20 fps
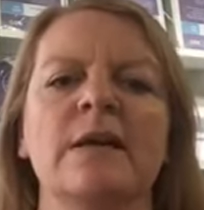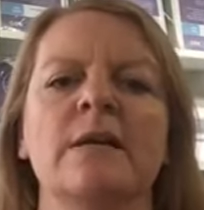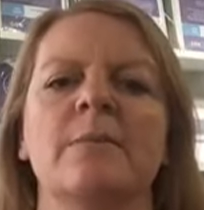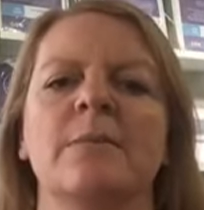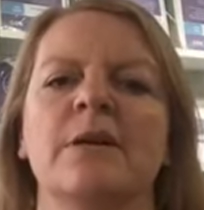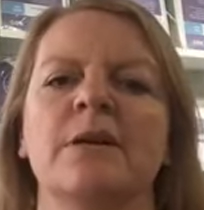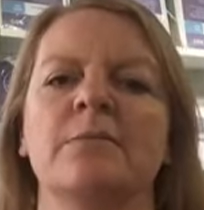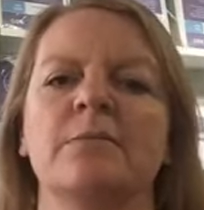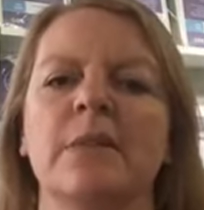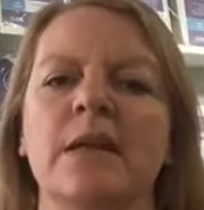
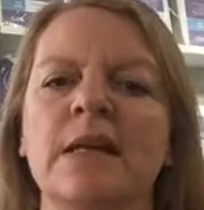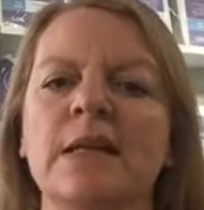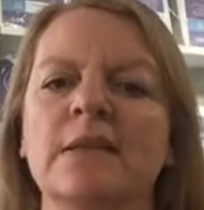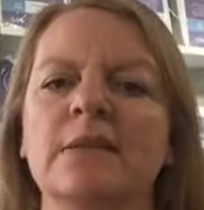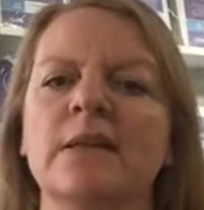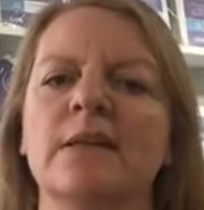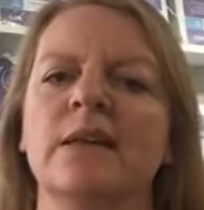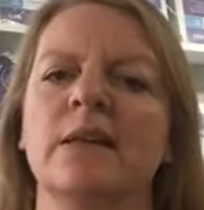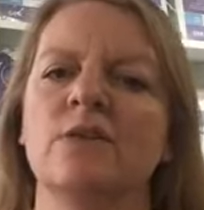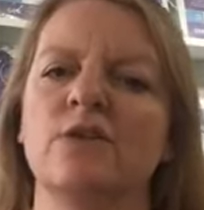but it means
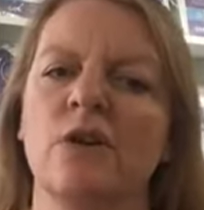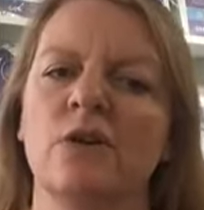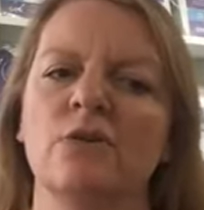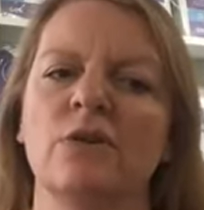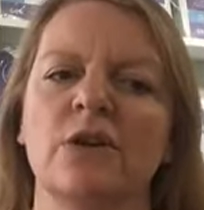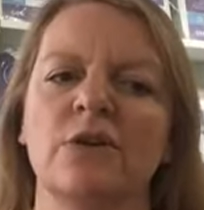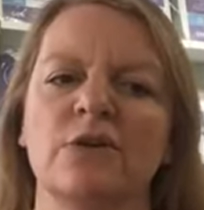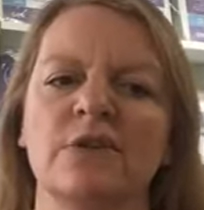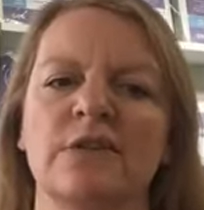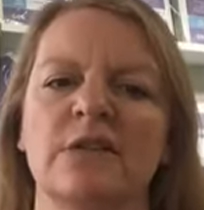that they don't
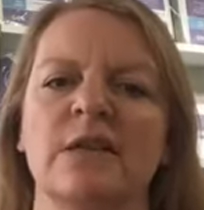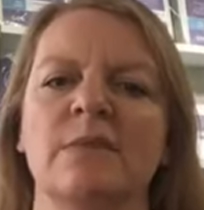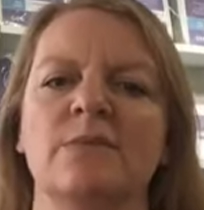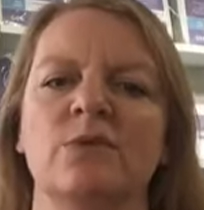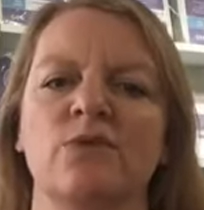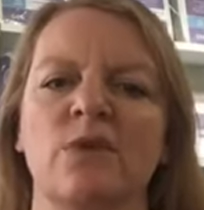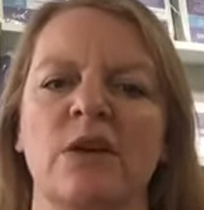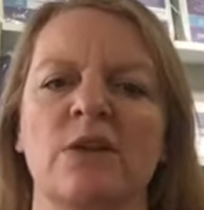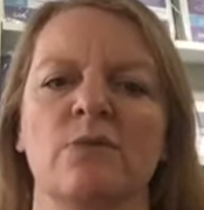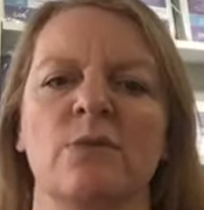go to sleep
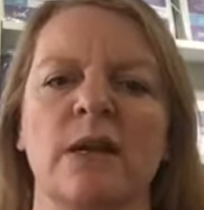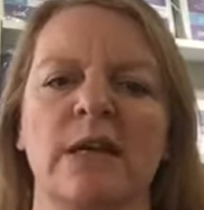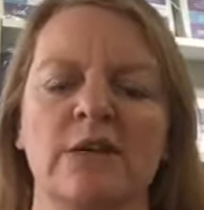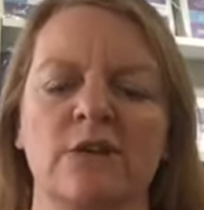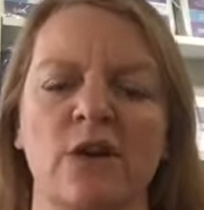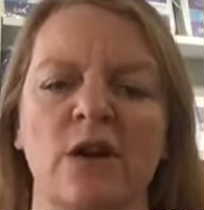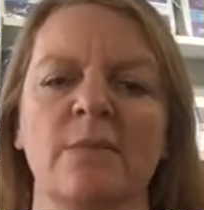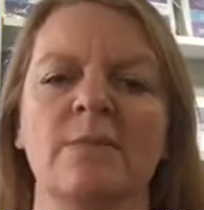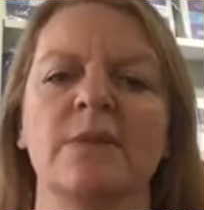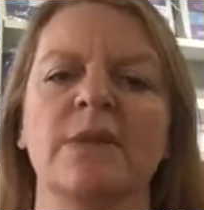straight away at
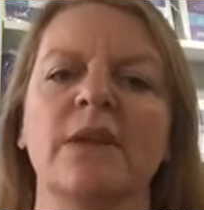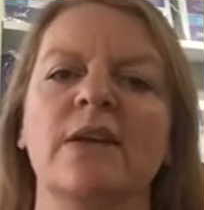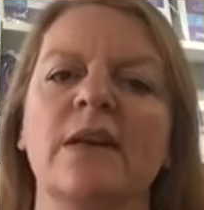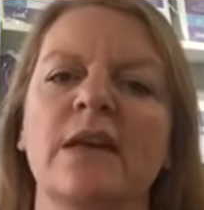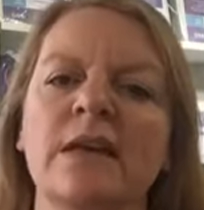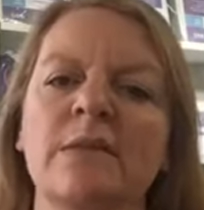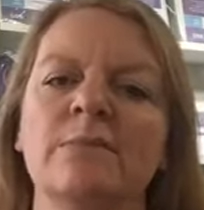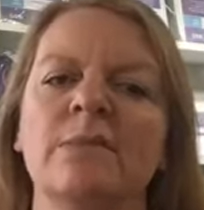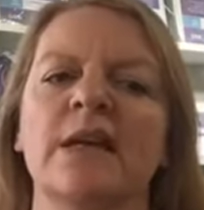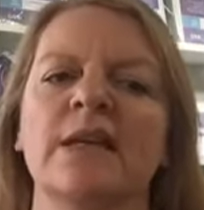night, but they're
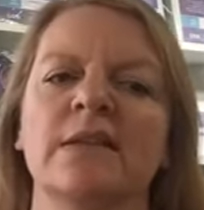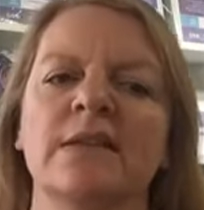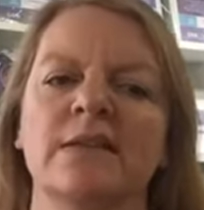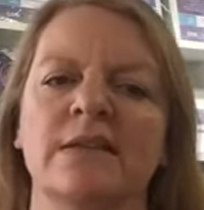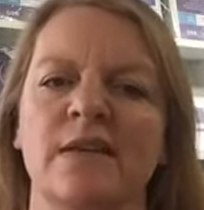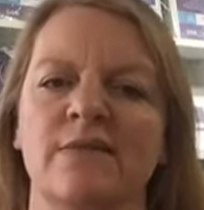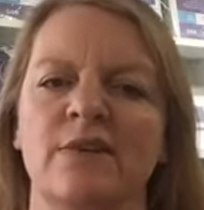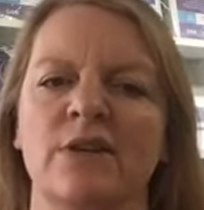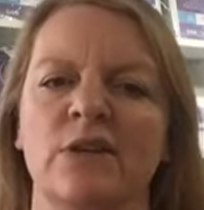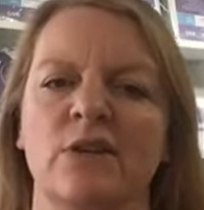in bed at
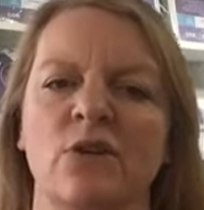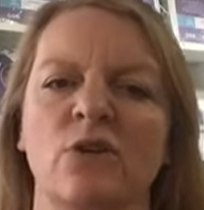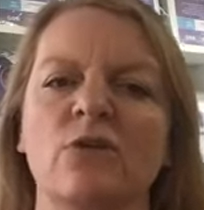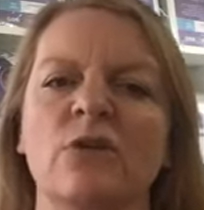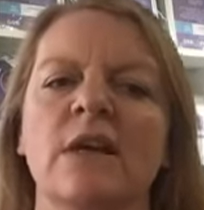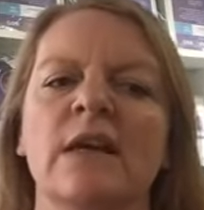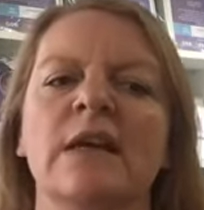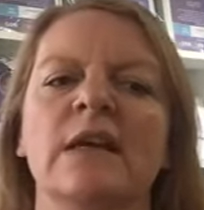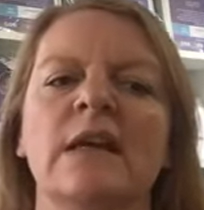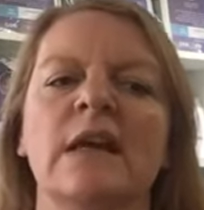7
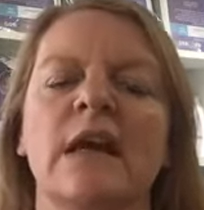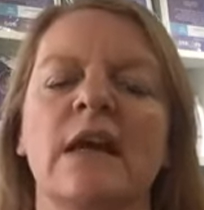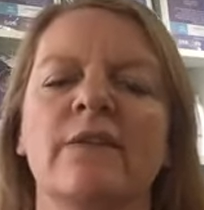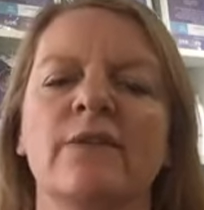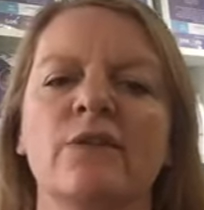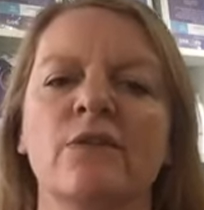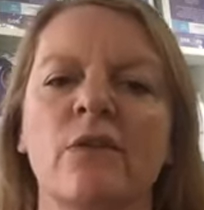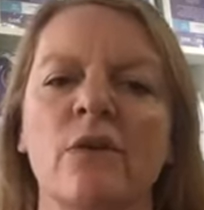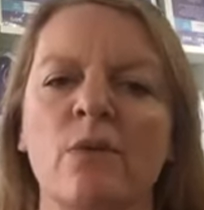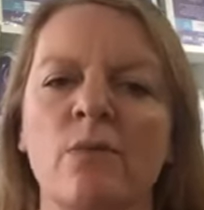o'clock.
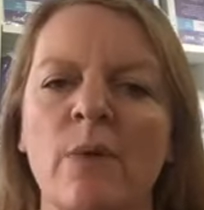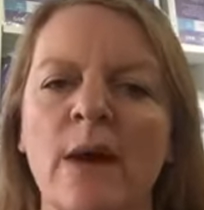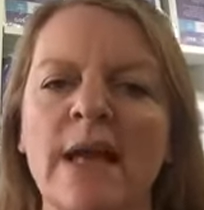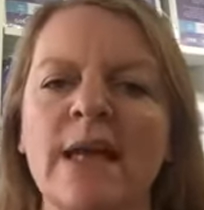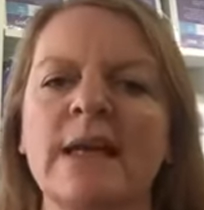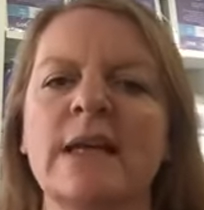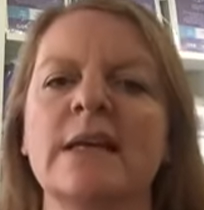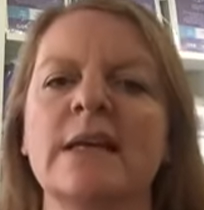If they're awake,